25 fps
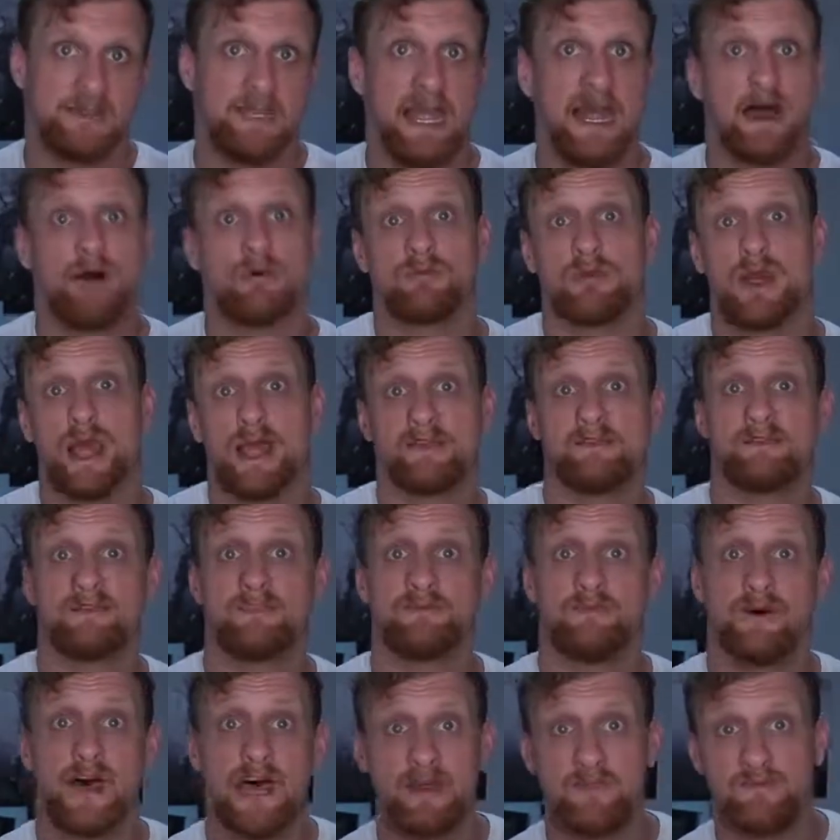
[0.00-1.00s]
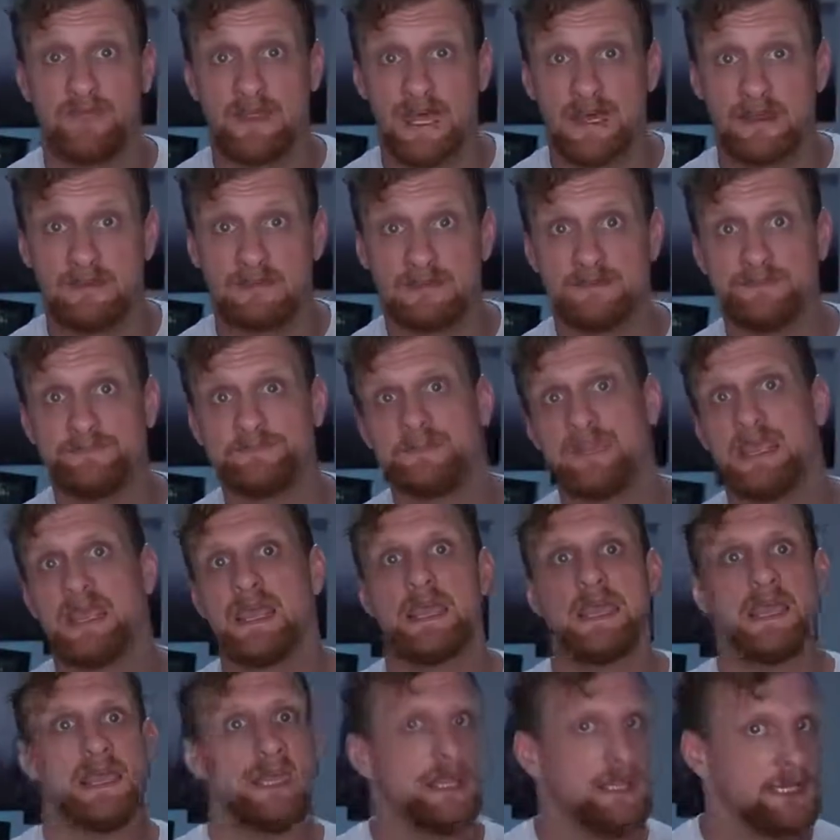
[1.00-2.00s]
Now, Ryzen 5000
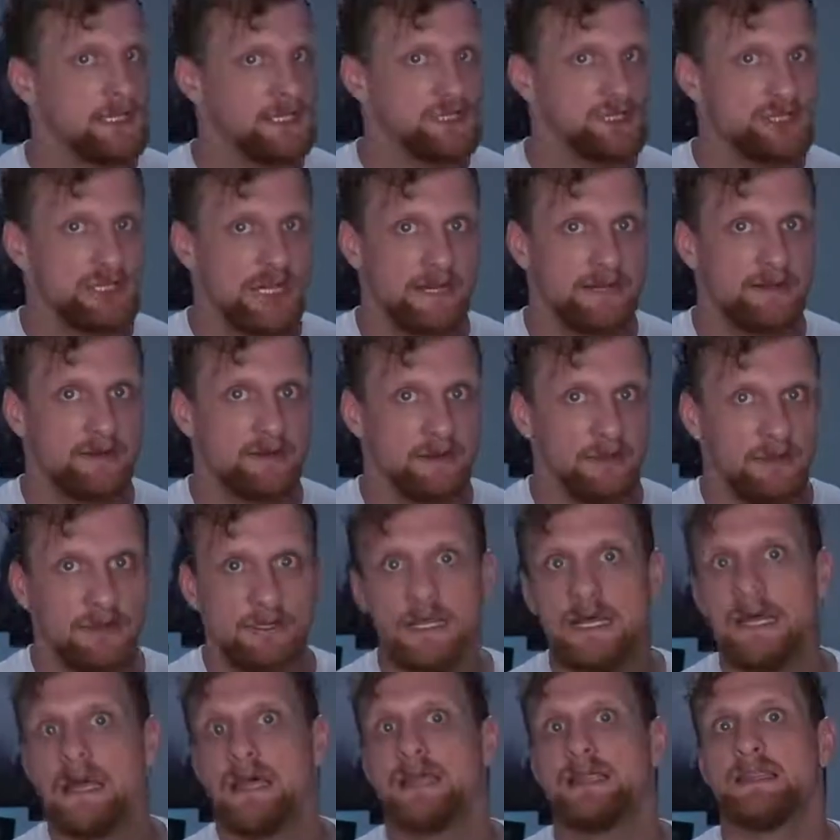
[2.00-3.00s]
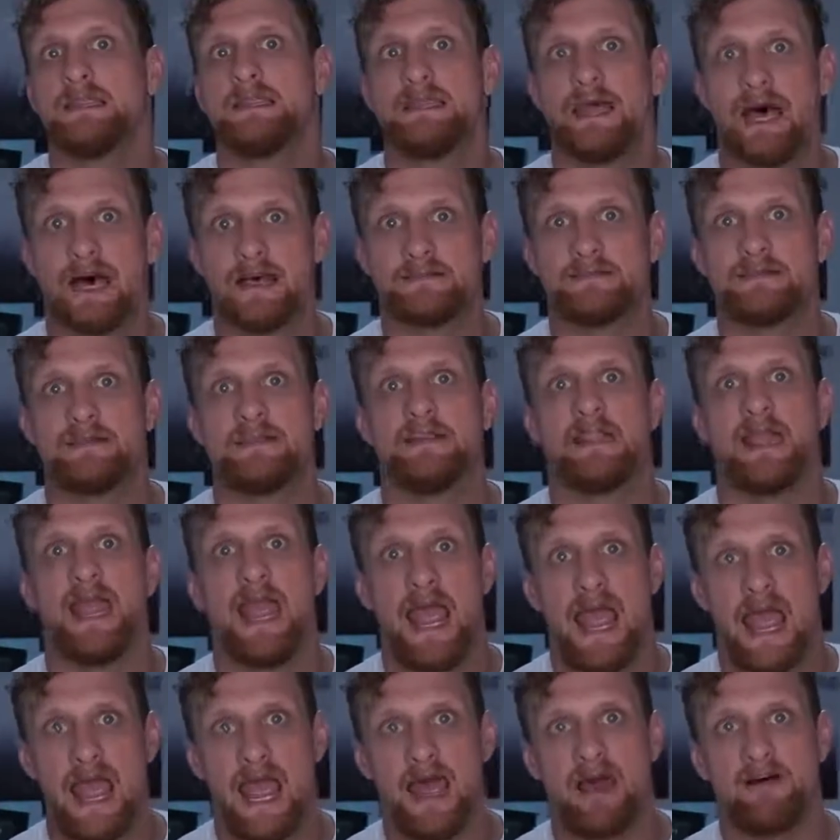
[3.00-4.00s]
in general doesn't
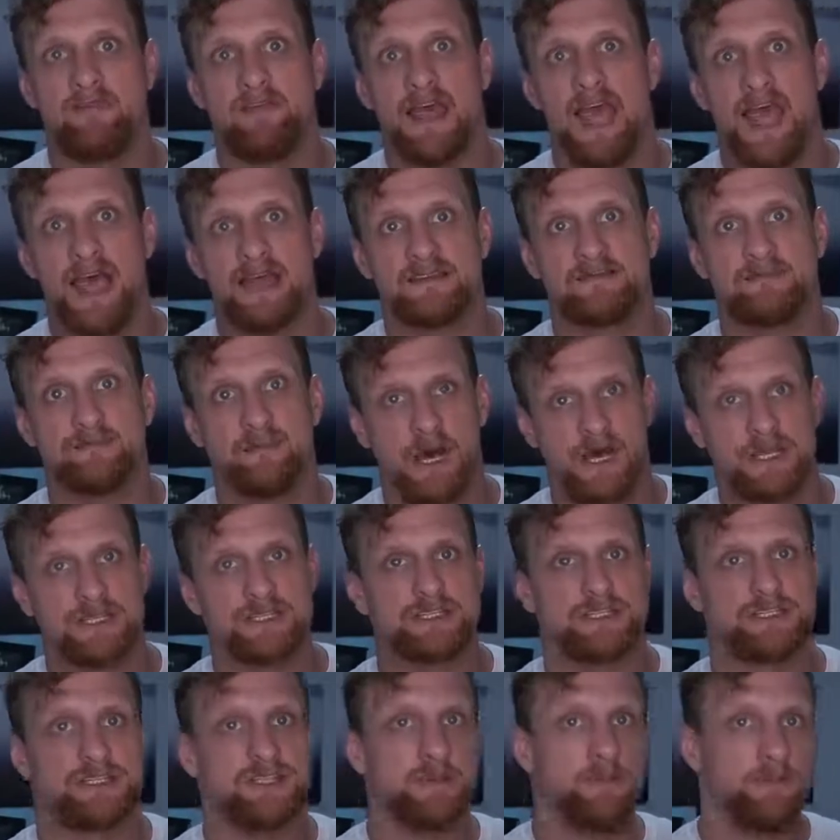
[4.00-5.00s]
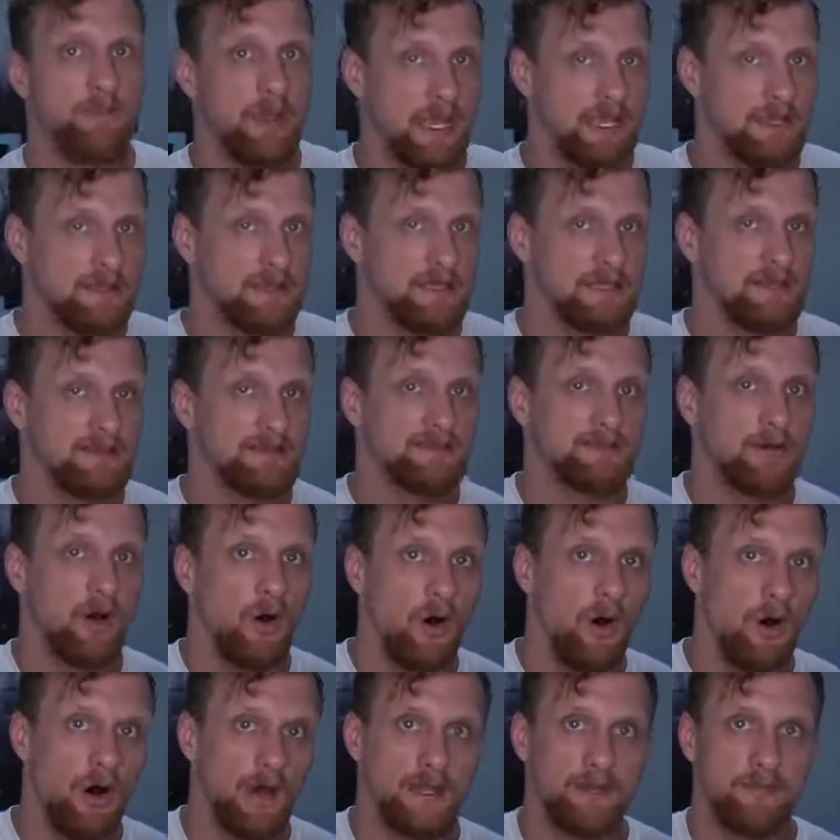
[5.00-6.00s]
have as much dependence
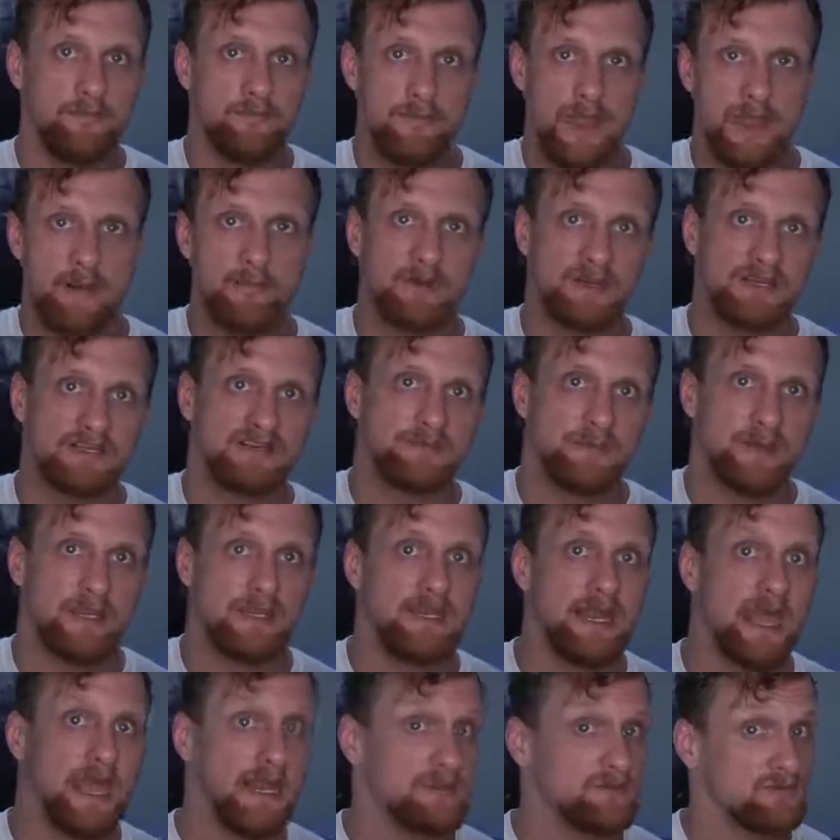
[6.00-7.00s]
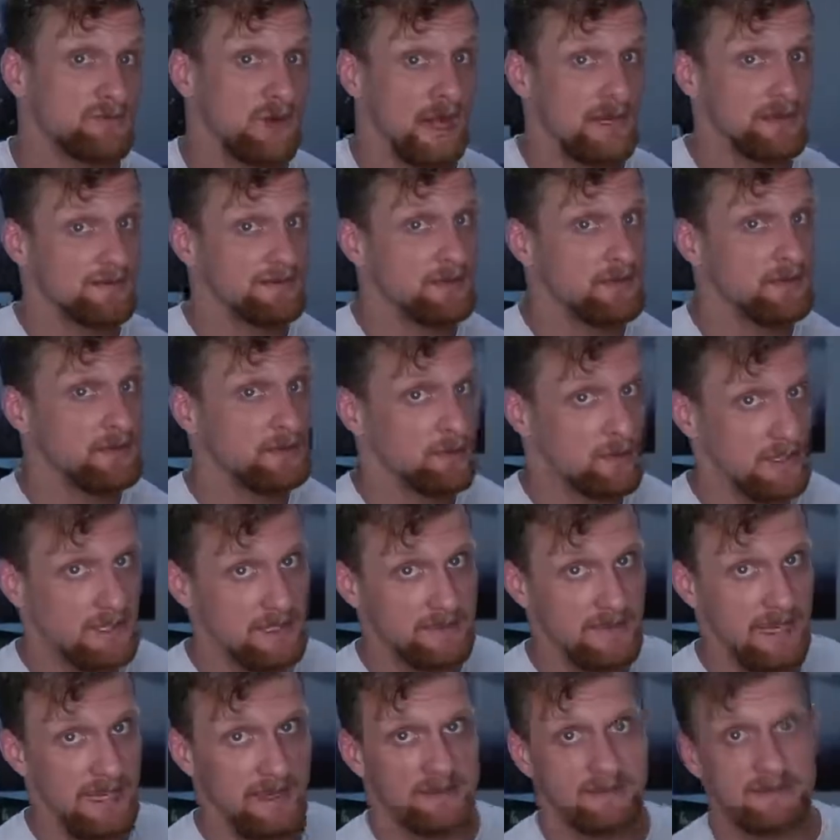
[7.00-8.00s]
on memory speed as Ryzen
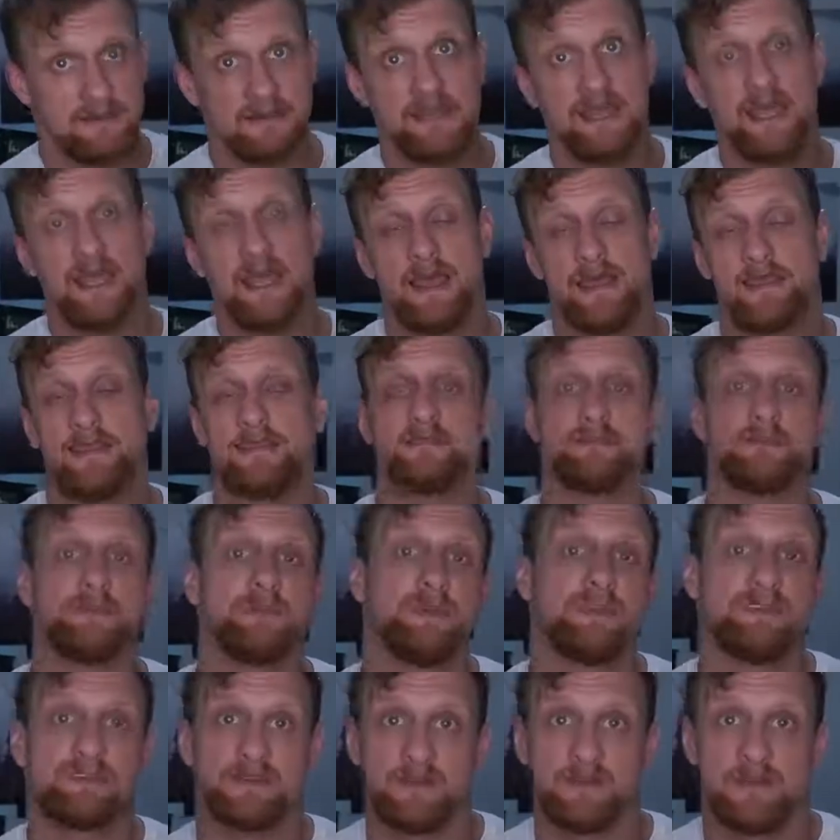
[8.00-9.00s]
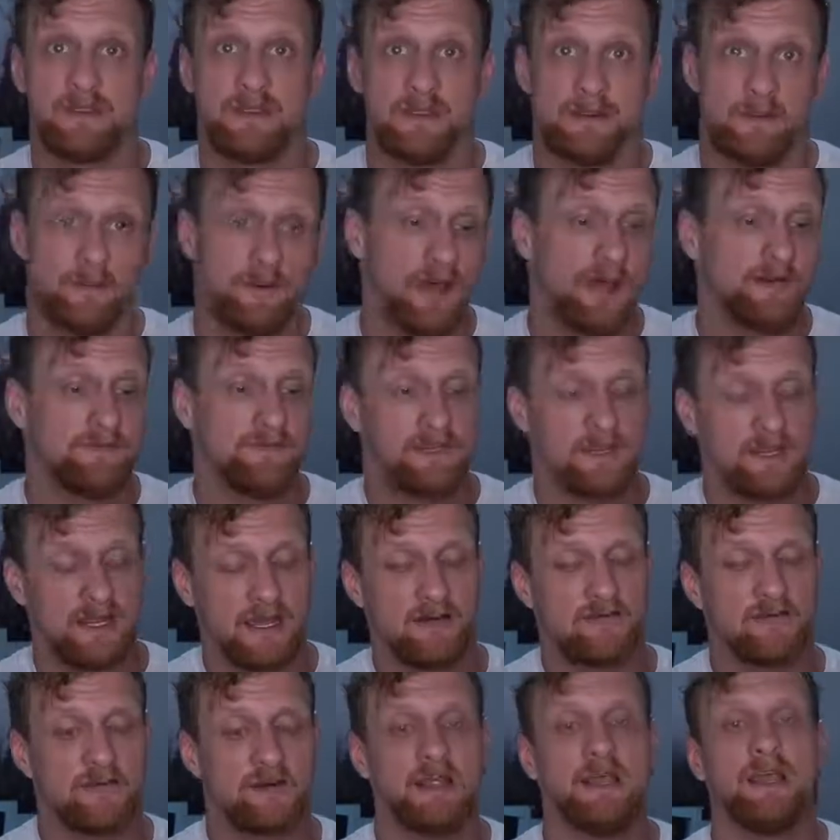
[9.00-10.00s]
3000. And this will be something that we'll have to
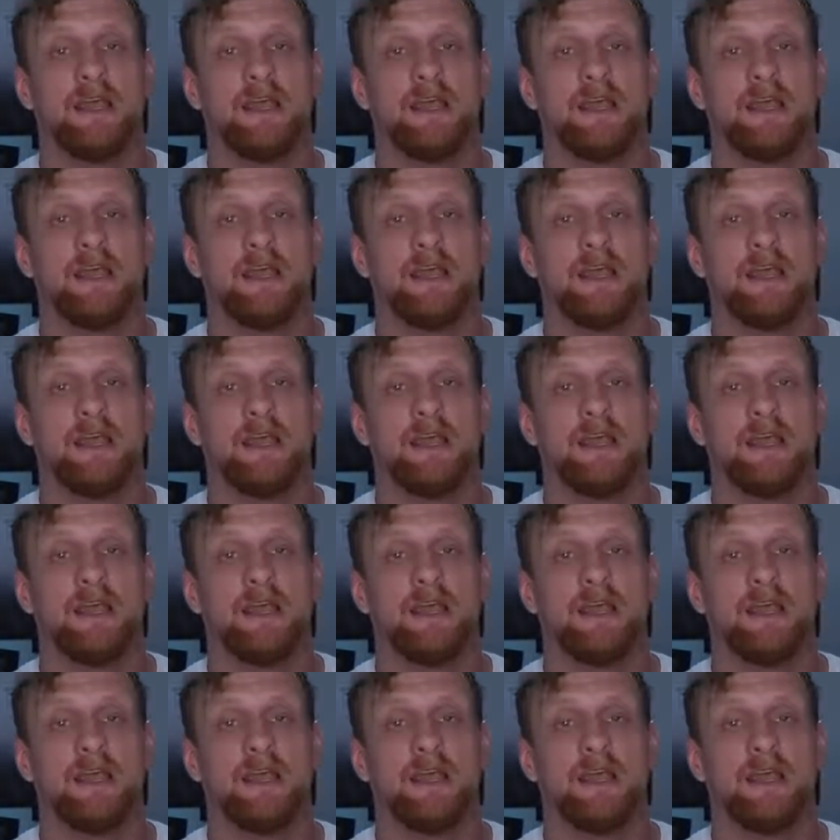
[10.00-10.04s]
cover